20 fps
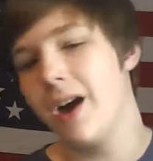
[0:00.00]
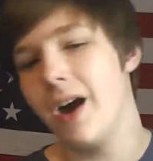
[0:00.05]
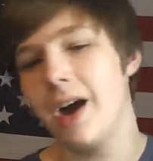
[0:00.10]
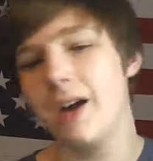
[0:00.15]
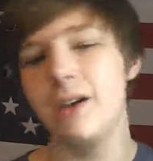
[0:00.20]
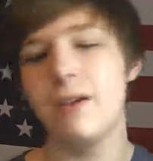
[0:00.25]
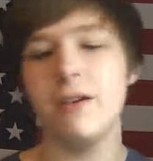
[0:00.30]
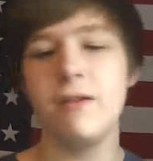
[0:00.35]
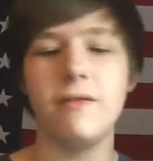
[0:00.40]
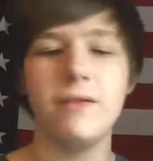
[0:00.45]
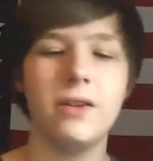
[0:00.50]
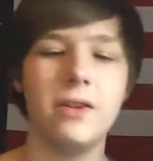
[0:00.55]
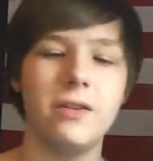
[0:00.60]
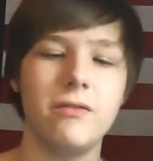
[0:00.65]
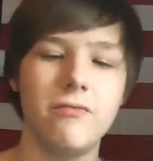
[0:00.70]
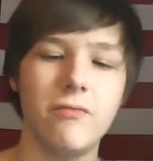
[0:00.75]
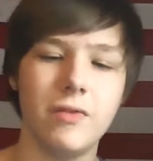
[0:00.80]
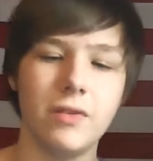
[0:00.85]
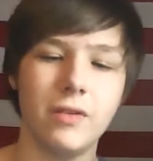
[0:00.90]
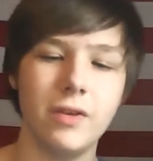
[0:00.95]
I don't
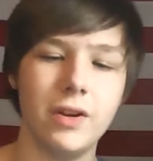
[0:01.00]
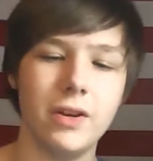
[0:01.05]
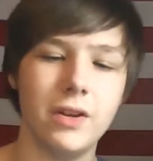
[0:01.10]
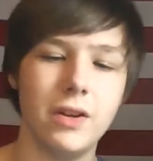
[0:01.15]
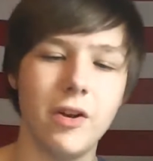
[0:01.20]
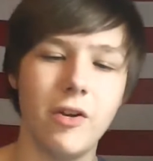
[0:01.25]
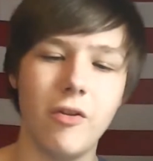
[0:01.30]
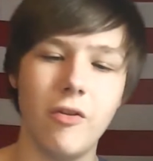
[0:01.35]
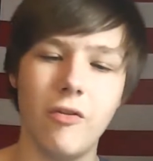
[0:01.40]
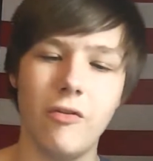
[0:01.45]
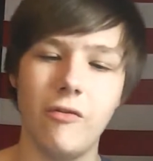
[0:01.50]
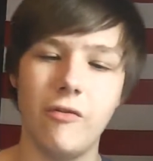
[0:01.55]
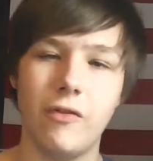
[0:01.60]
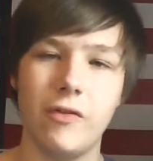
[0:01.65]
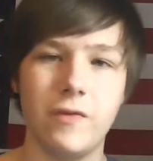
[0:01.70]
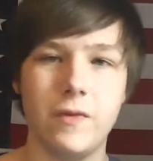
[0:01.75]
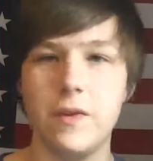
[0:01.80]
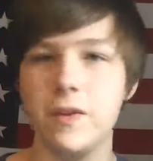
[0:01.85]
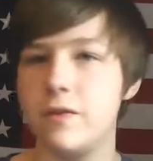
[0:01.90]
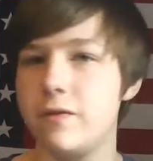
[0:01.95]
even really know
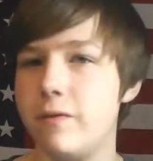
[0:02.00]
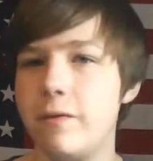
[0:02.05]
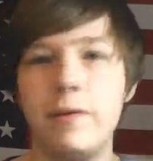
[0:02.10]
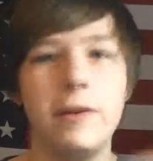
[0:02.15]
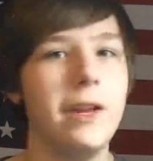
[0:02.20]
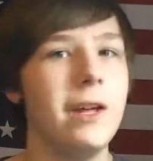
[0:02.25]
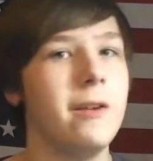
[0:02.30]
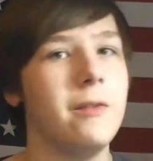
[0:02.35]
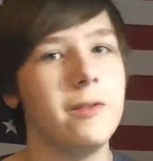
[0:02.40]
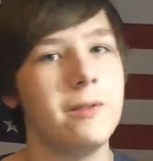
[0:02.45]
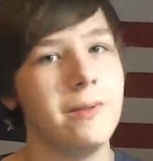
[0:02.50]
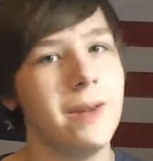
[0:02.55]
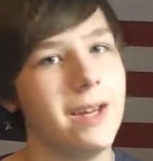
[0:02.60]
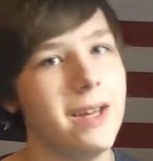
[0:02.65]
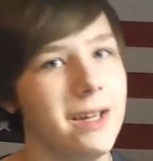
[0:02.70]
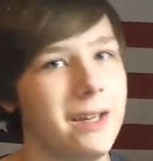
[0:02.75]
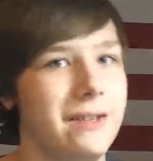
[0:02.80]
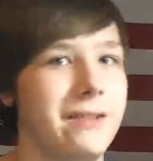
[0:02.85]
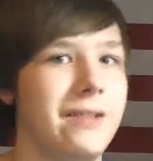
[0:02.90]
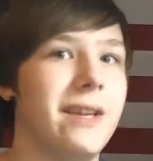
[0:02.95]
if this video is
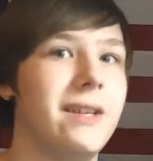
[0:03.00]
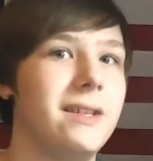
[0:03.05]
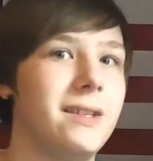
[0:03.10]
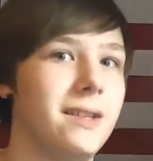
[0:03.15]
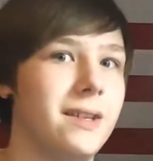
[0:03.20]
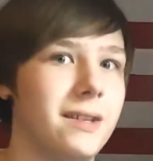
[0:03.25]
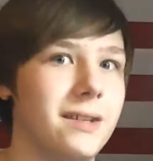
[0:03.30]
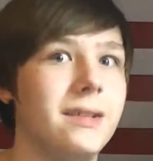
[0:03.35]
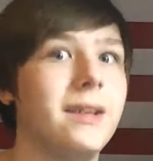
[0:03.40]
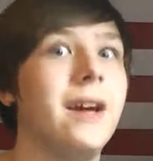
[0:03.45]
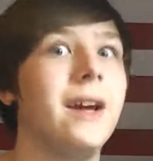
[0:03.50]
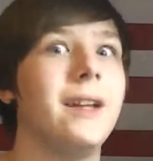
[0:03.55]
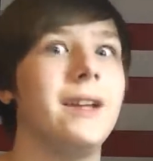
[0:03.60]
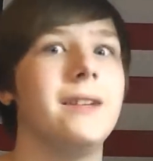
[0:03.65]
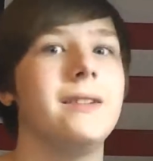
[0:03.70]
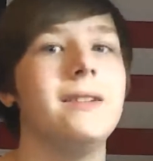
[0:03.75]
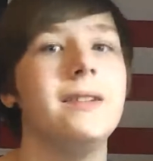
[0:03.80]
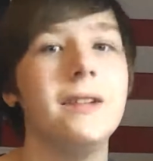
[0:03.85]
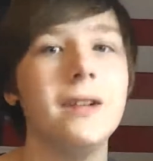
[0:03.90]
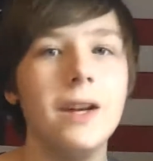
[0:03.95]
making sense in the
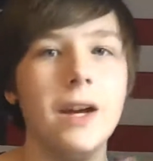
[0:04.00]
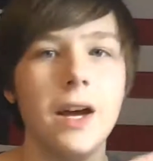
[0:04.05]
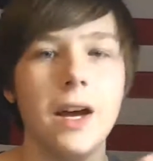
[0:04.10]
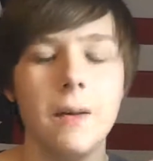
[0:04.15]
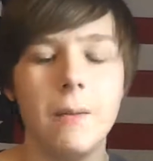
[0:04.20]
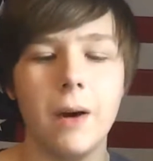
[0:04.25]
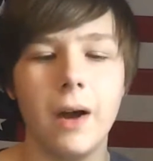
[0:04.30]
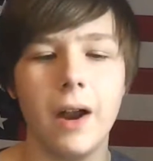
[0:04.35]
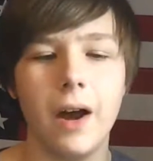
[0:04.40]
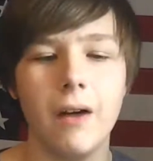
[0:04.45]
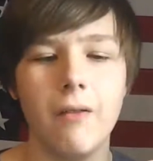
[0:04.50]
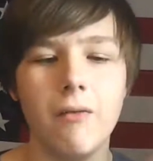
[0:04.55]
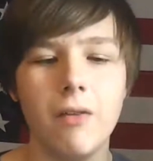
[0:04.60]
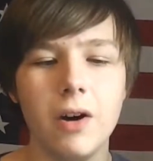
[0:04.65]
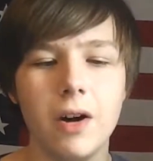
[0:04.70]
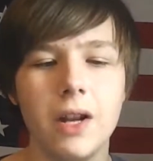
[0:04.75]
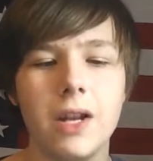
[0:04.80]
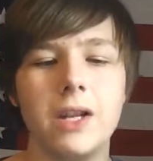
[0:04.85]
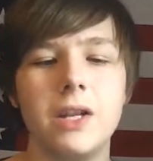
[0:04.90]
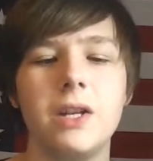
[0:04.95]
slightest, but I
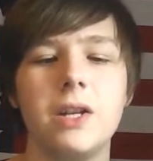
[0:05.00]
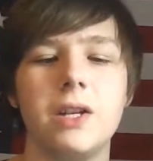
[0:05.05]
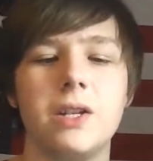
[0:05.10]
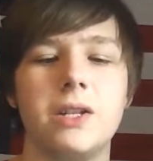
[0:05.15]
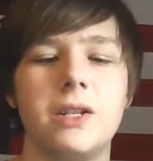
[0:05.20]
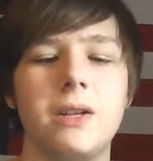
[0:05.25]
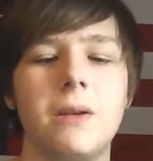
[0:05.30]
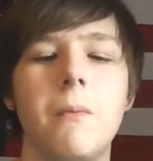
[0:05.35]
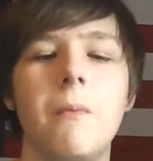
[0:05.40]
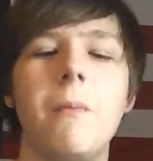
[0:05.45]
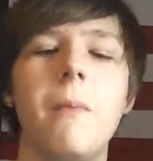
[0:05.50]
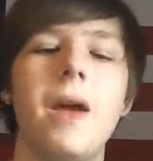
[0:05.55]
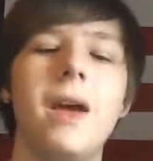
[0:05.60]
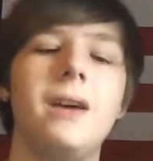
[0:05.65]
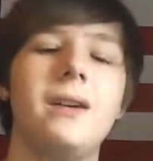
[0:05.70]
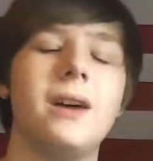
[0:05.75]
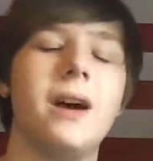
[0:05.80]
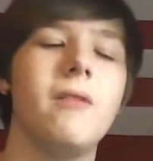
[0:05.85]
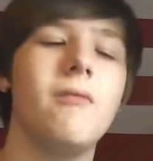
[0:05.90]
wanted to make